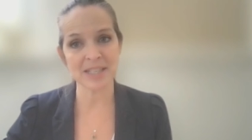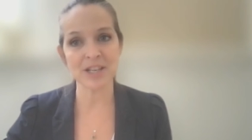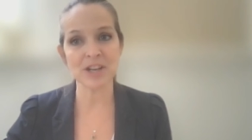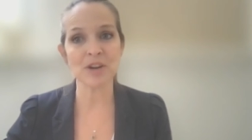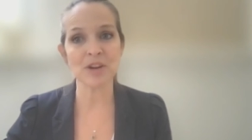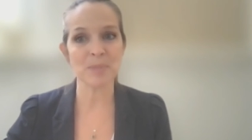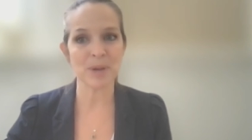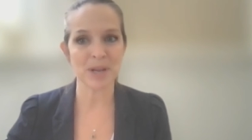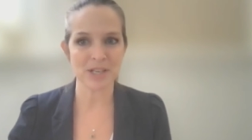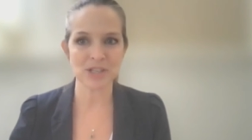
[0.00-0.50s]
Near
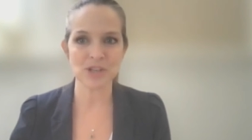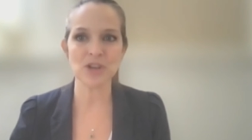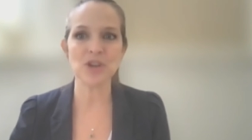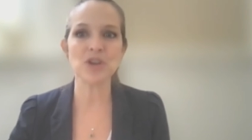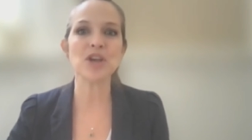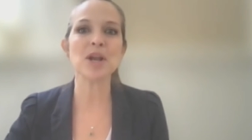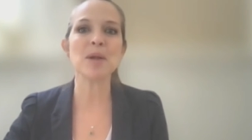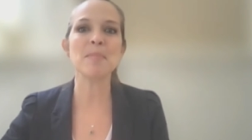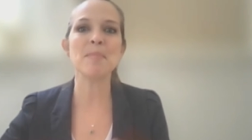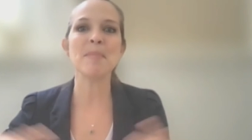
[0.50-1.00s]
Me. So you
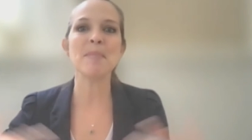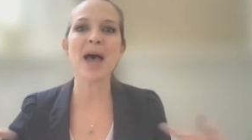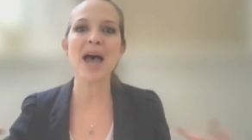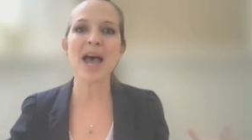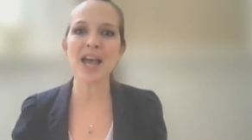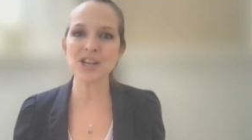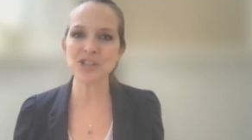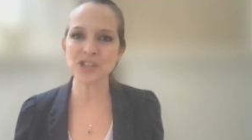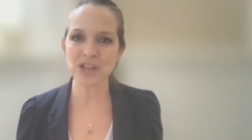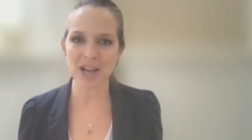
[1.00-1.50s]
can
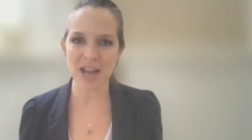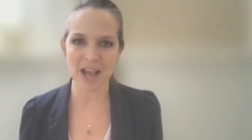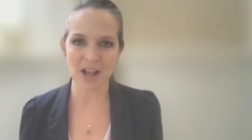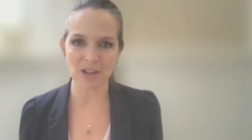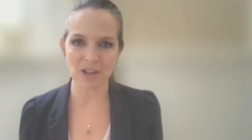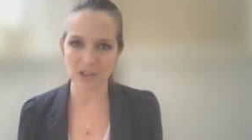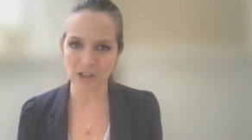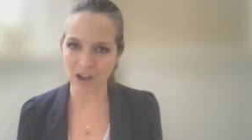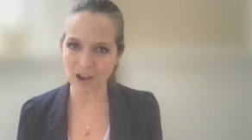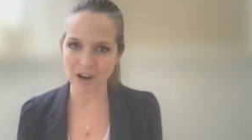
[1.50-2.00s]
imagine
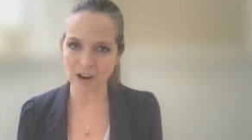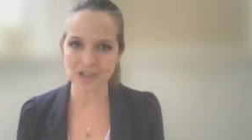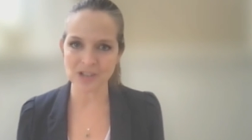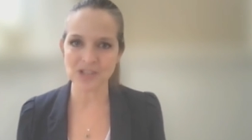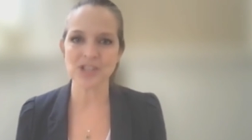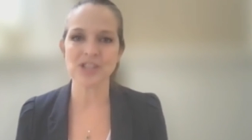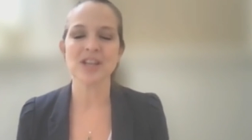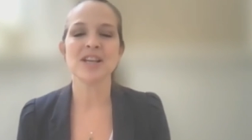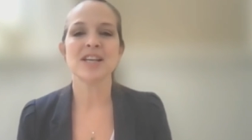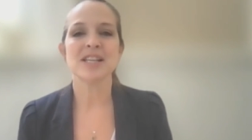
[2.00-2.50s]
how
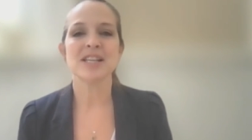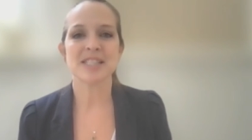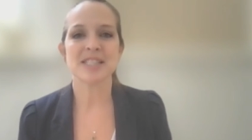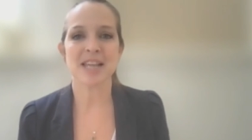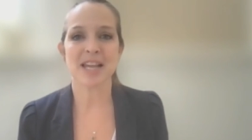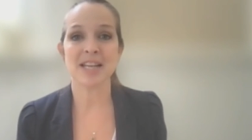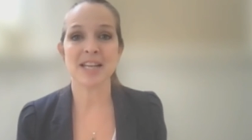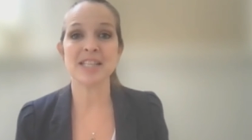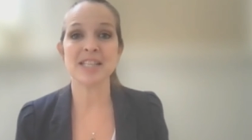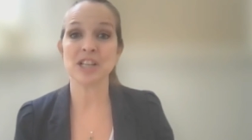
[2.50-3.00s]
large
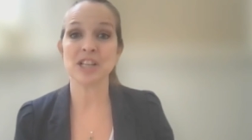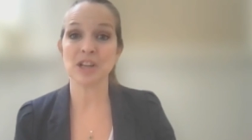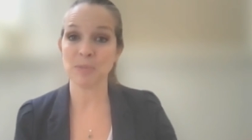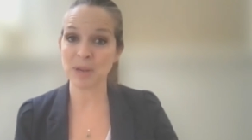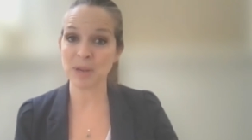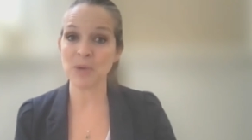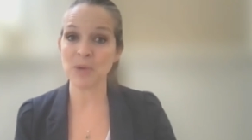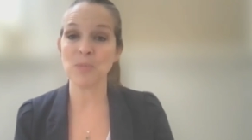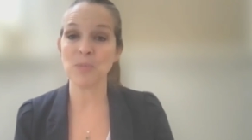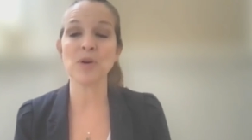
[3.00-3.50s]
Science Near
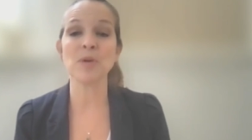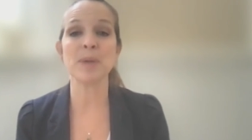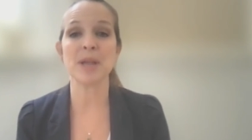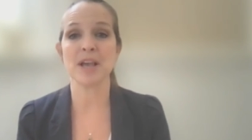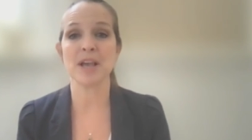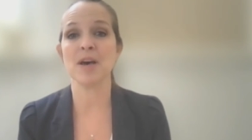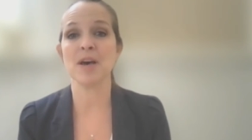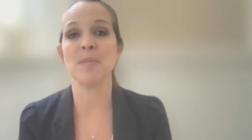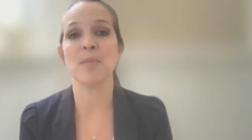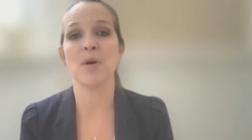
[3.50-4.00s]
Me will
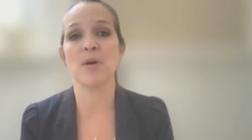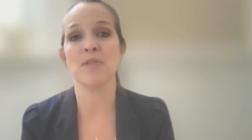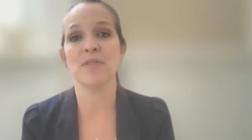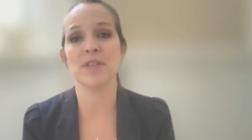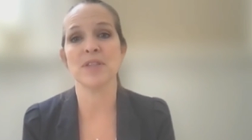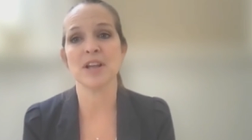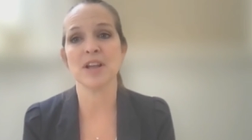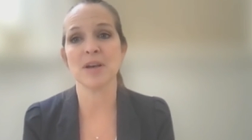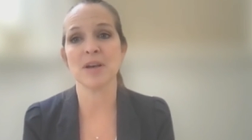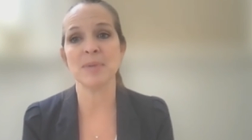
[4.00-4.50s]
become over
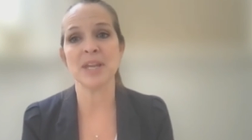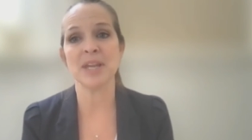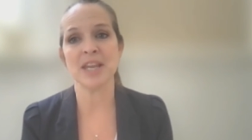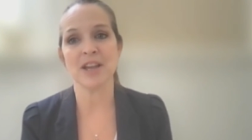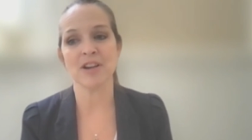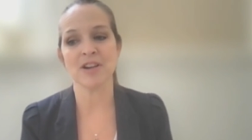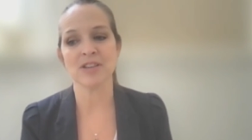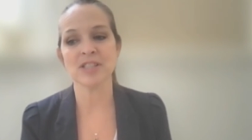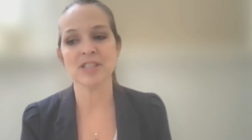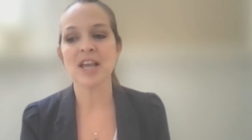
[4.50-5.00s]
the coming
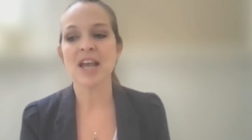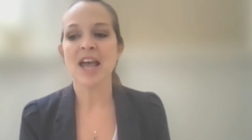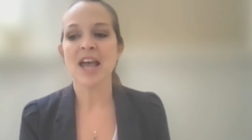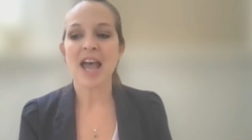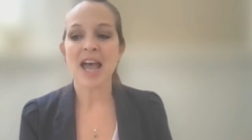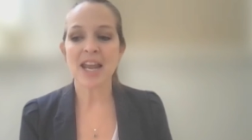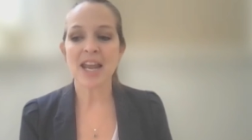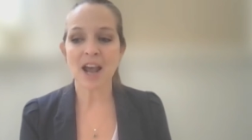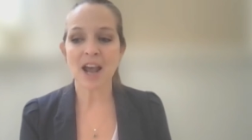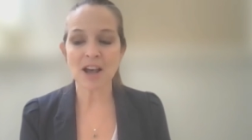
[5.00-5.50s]
years.
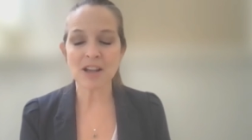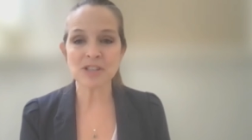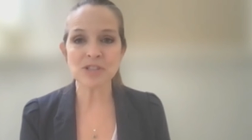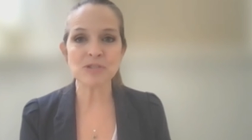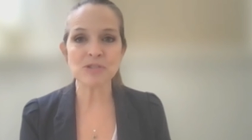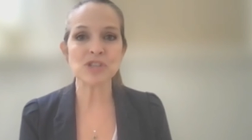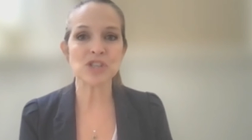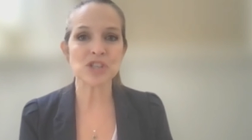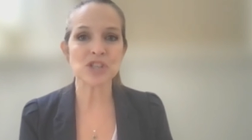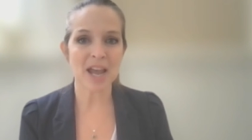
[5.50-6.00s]
And I also
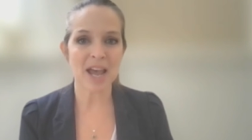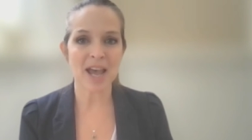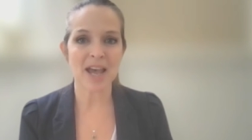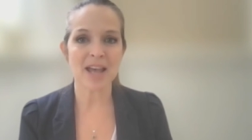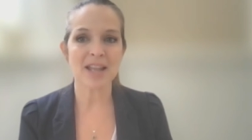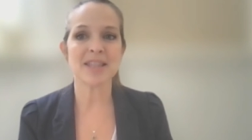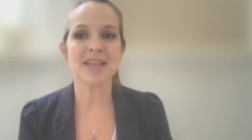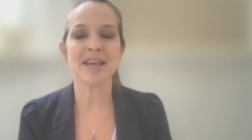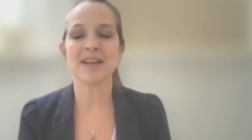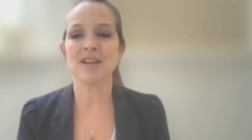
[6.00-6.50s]
should
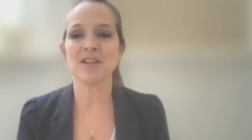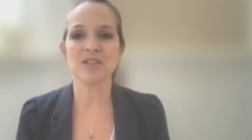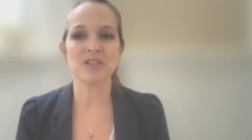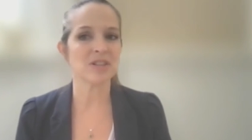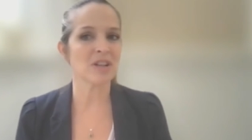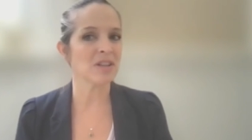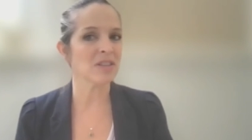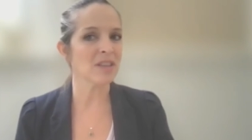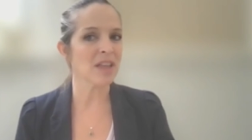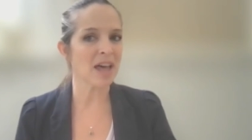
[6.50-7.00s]
add that there's a
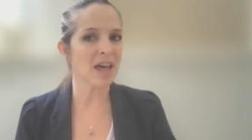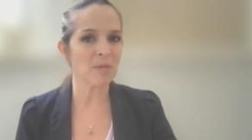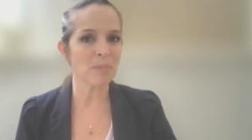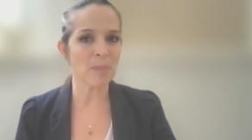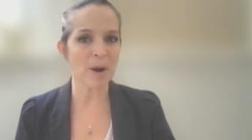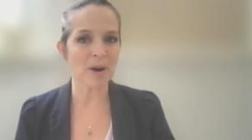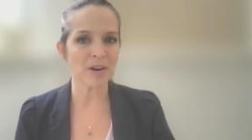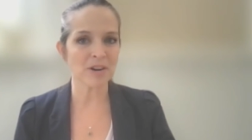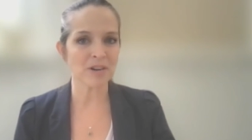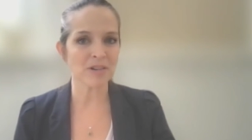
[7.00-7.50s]
lot of
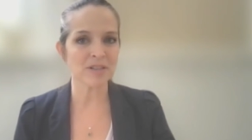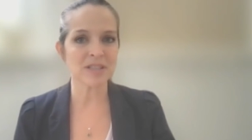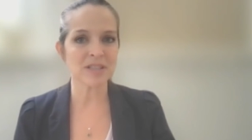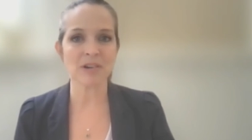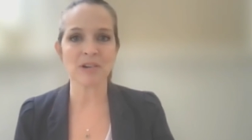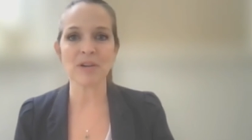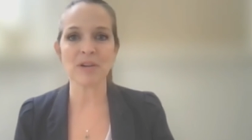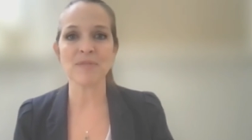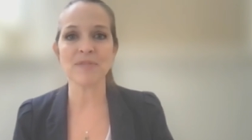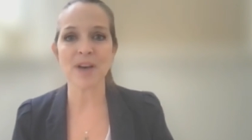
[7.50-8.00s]
partners that
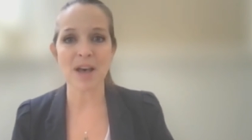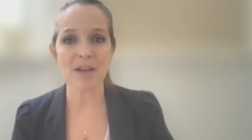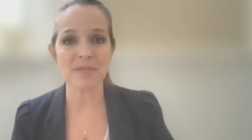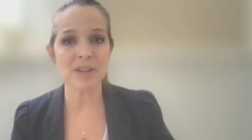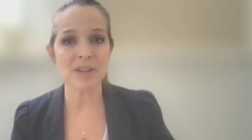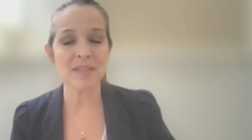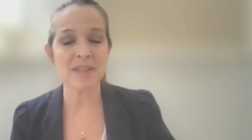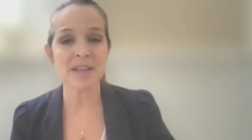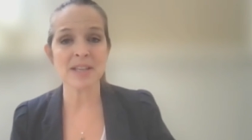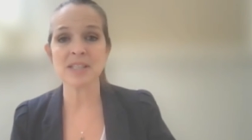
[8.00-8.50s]
are involved
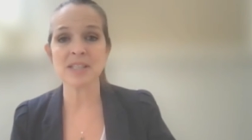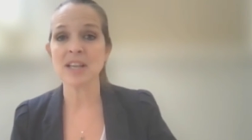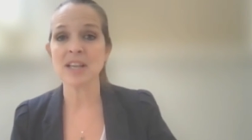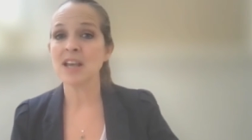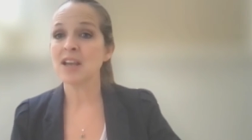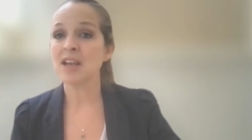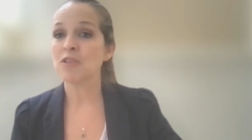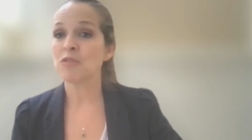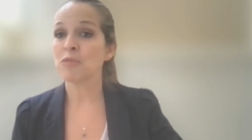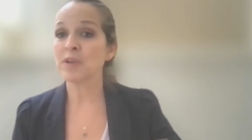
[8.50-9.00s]
in this
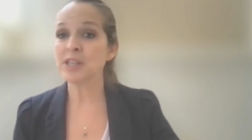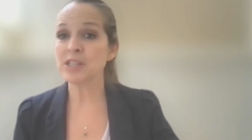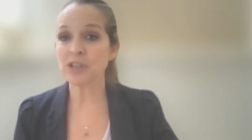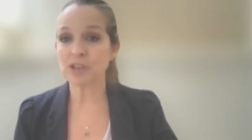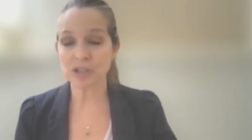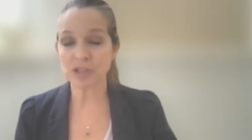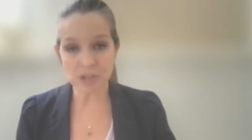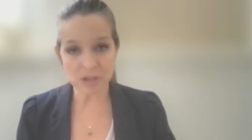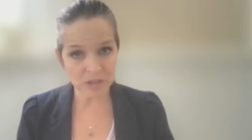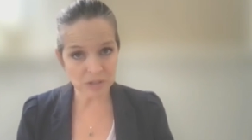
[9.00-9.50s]

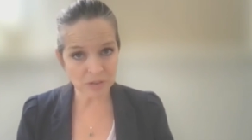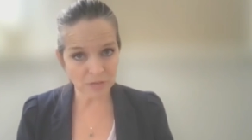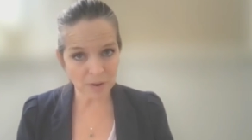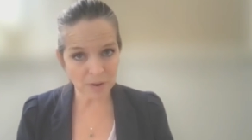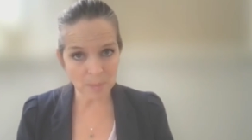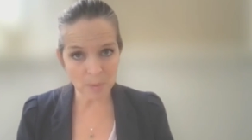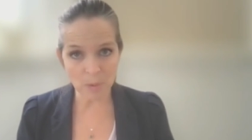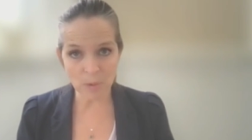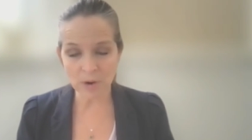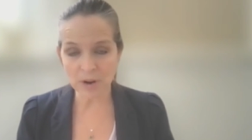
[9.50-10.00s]
researchers from
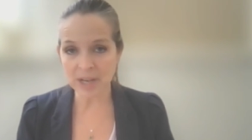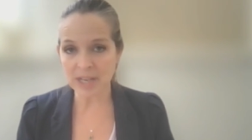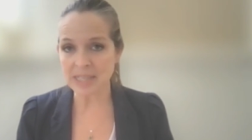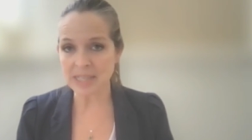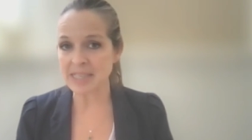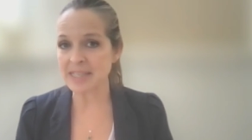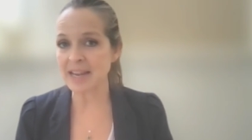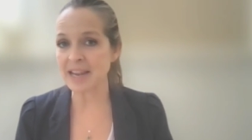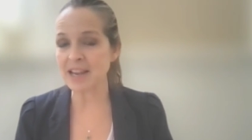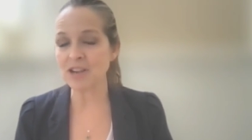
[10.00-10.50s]
Oregon
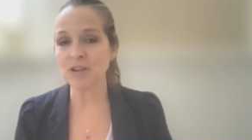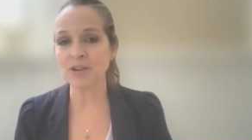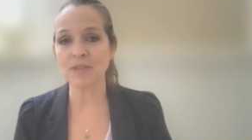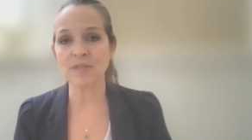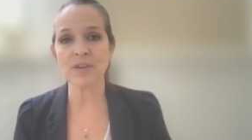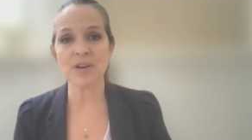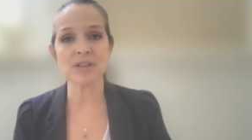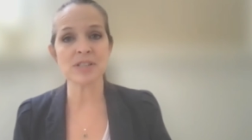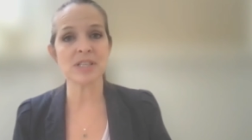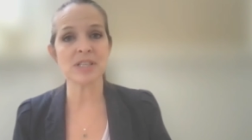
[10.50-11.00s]
State
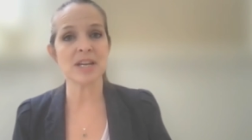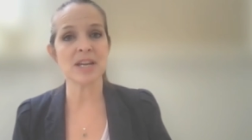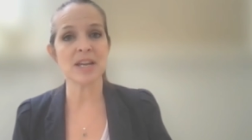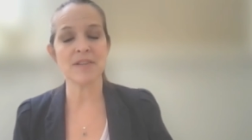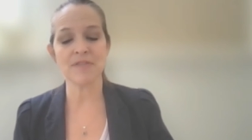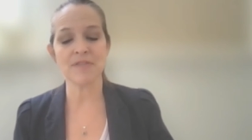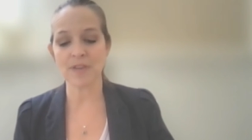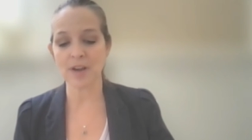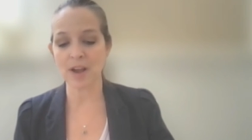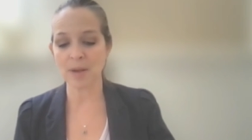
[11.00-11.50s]
University,
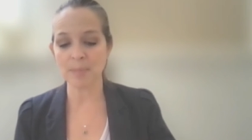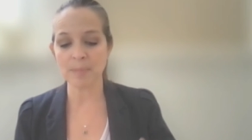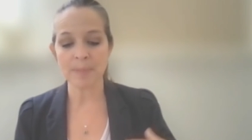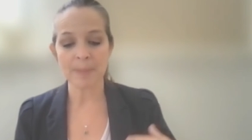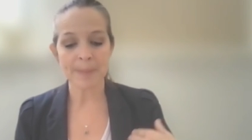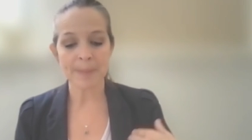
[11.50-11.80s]
from